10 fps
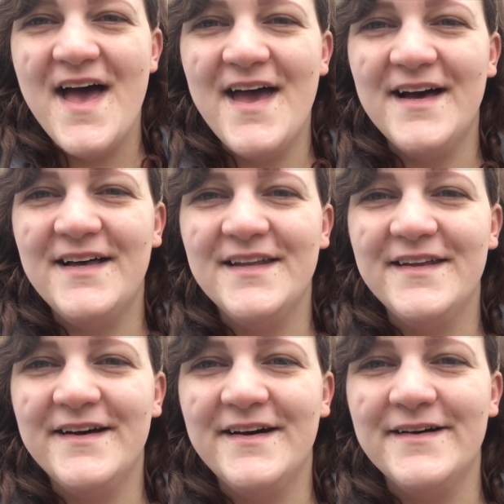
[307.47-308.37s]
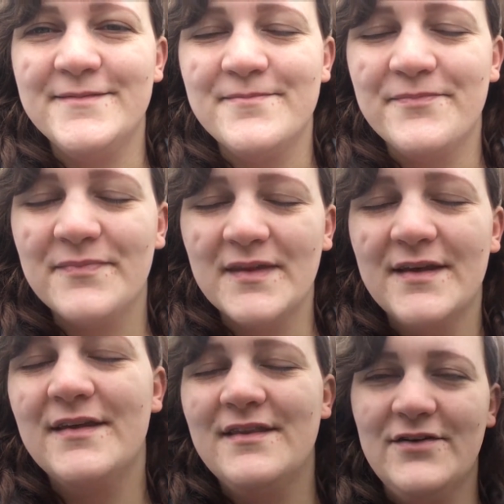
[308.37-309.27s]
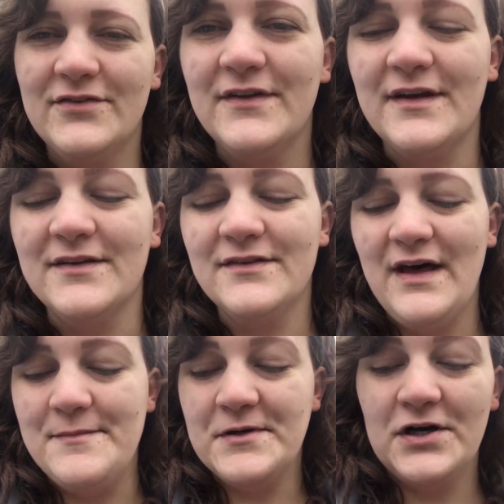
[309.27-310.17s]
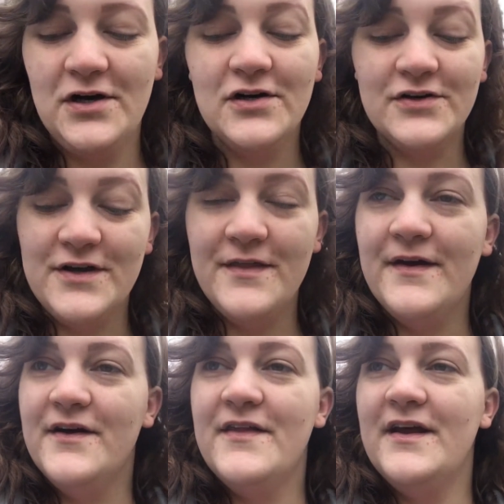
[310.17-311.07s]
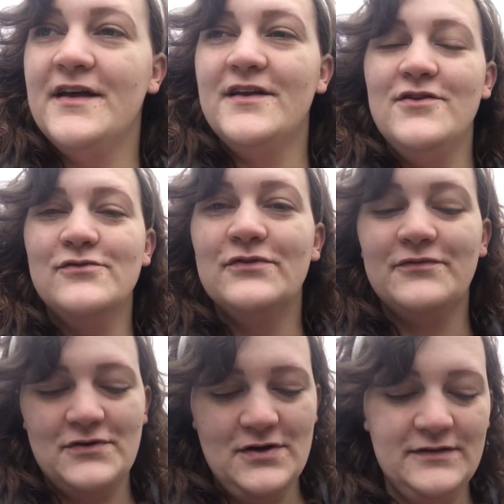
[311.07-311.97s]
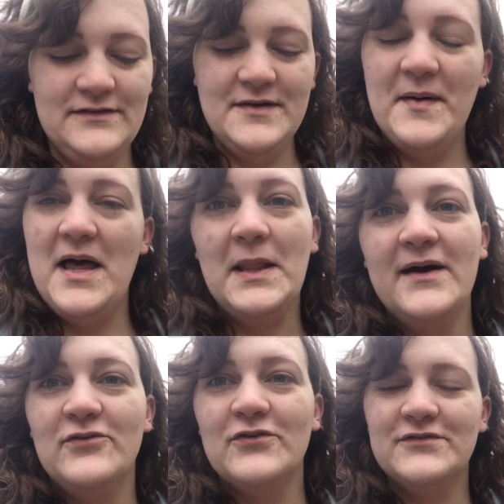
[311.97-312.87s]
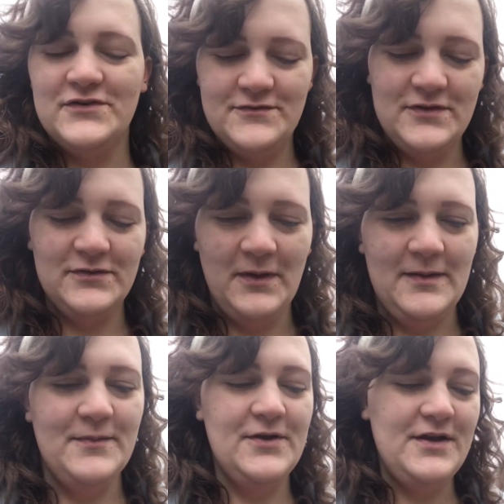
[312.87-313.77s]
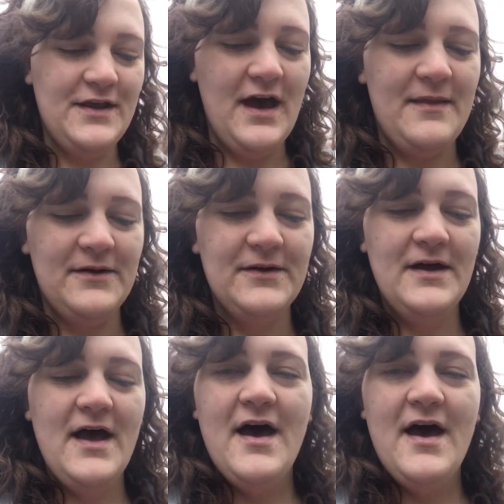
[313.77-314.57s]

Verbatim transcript: And um, there's like a slab of concrete there that I can use for a semi-level surface while I put it together.